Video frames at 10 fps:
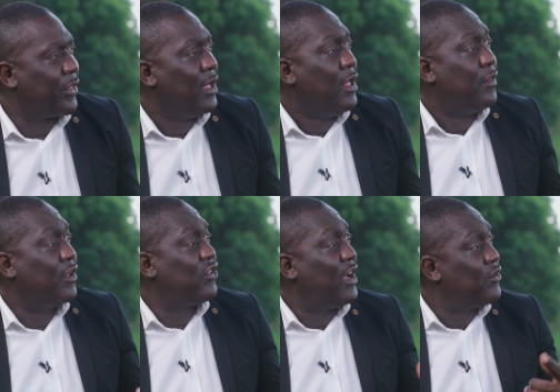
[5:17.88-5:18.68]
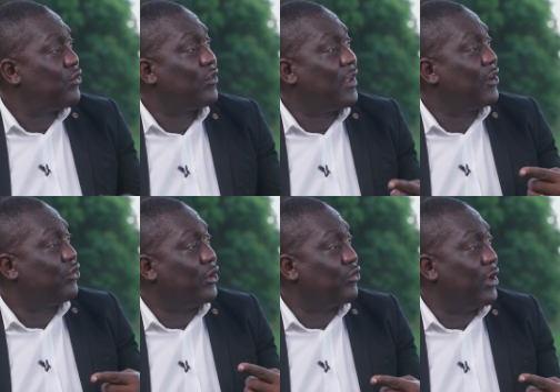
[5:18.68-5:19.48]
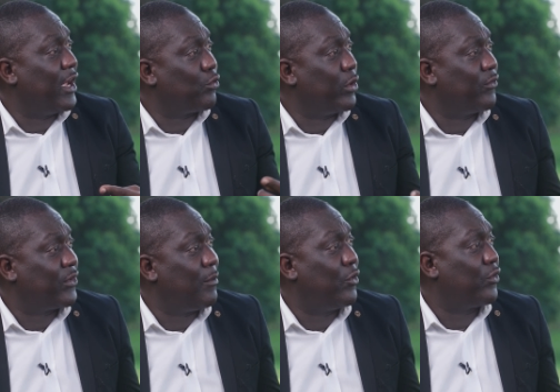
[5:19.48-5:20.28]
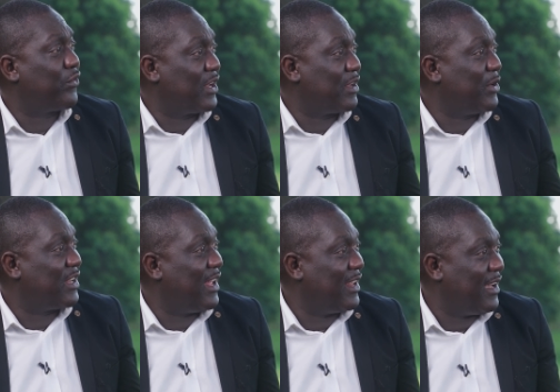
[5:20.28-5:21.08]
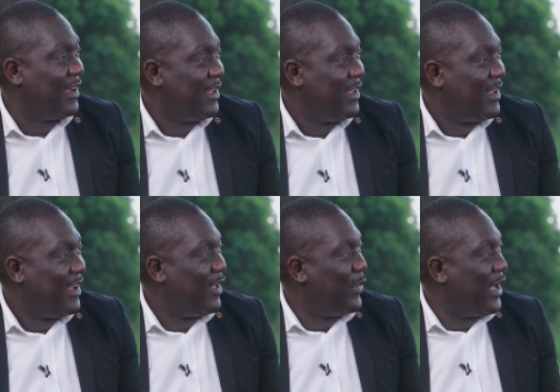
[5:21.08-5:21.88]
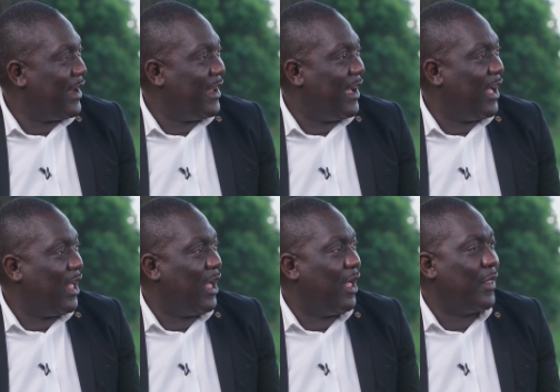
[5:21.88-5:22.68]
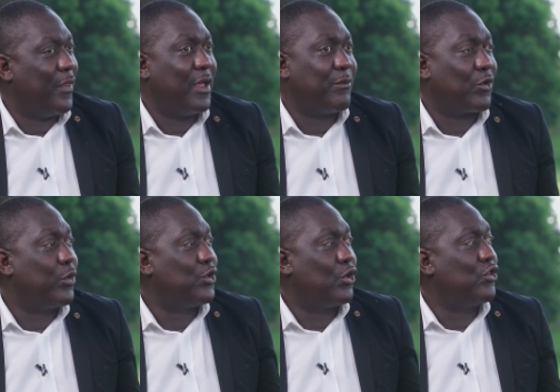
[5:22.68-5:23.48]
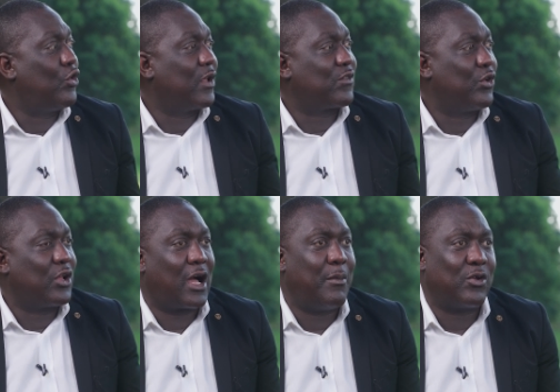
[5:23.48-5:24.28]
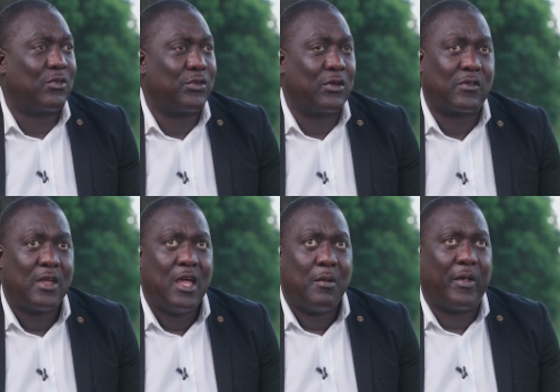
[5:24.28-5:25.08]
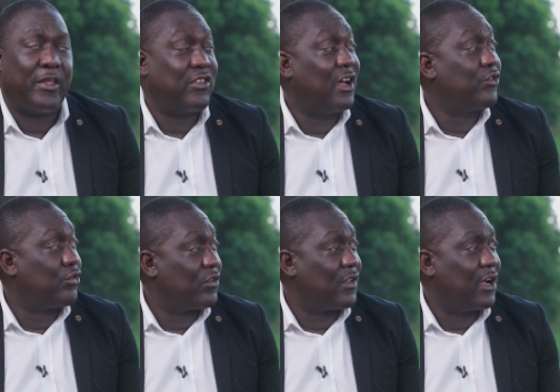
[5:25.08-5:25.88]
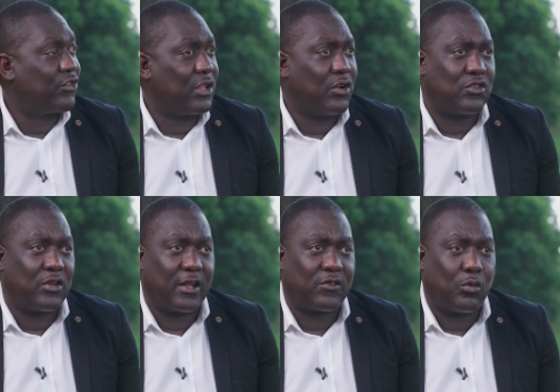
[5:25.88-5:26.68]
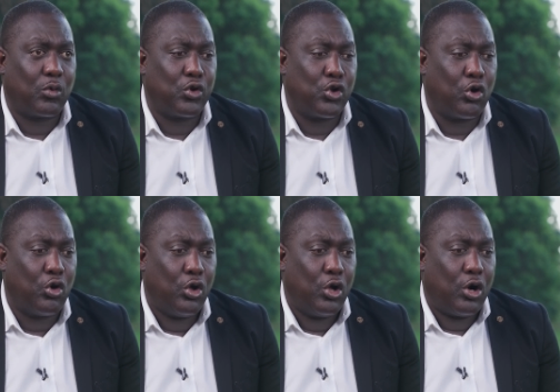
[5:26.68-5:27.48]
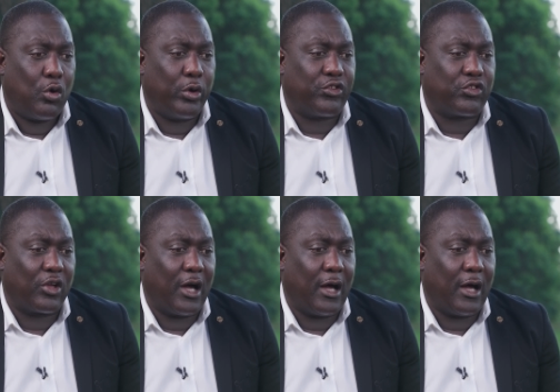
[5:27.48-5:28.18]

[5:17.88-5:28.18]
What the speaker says: I think the CHAN draws are actually tonight. We've come on the set a bit earlier than them, so we don't know what's going to come out of those. But the CHAN draws are actually on tonight, so we'll know which